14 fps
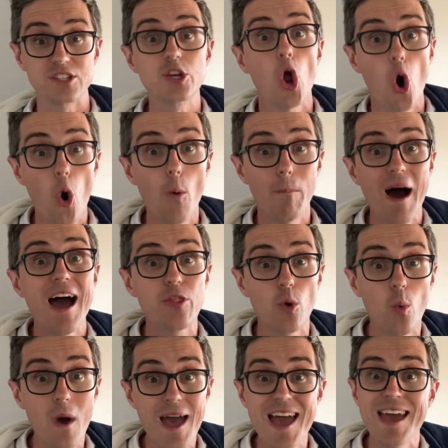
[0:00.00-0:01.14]
And oh, by the
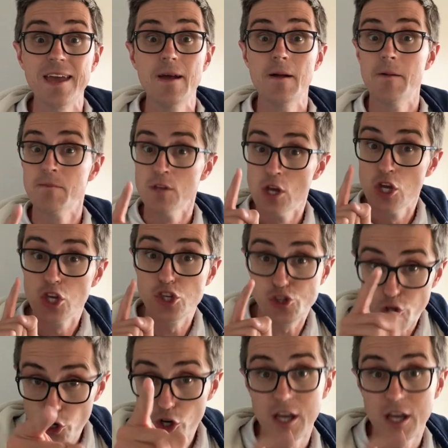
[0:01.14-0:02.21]
way, you're